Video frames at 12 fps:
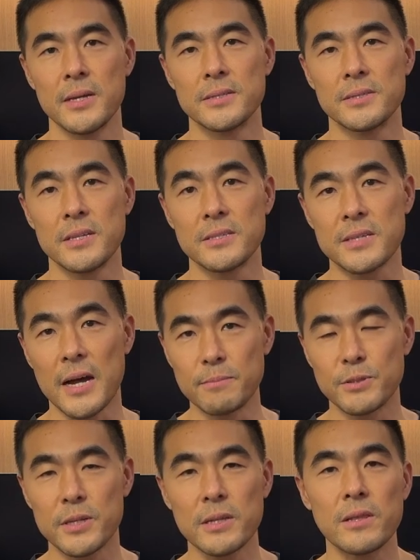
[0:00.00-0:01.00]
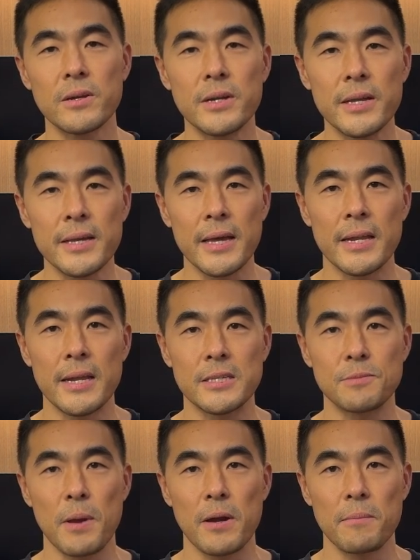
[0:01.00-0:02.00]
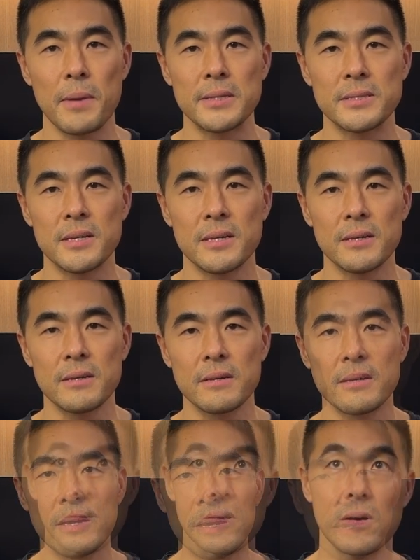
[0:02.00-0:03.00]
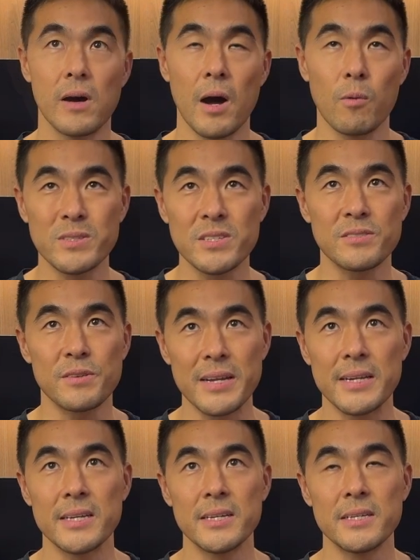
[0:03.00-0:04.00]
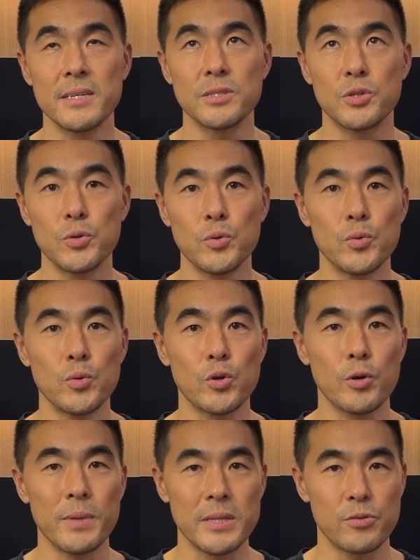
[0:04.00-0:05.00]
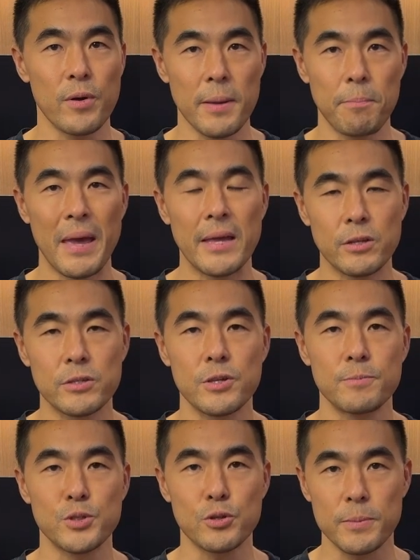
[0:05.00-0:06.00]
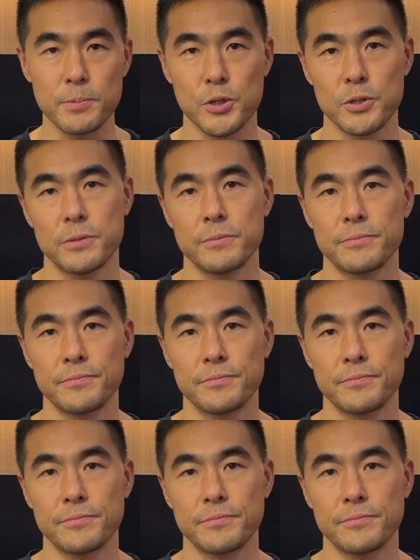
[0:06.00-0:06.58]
Since I'm still learning and experimenting, I wasn't ready to commit to a paid subscription.